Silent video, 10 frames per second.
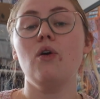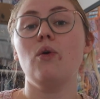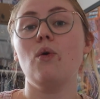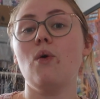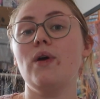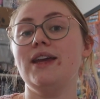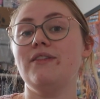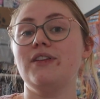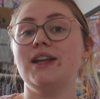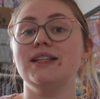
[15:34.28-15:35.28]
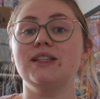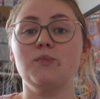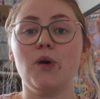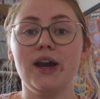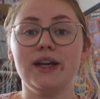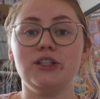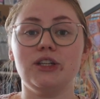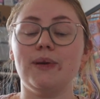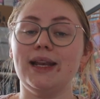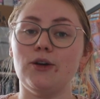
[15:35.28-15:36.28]
or even inspired
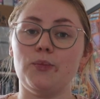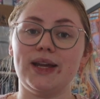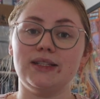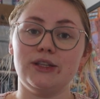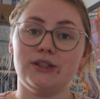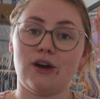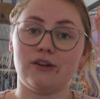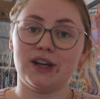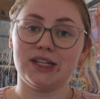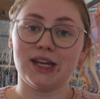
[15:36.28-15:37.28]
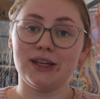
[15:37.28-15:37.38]
you a little bit to start crochet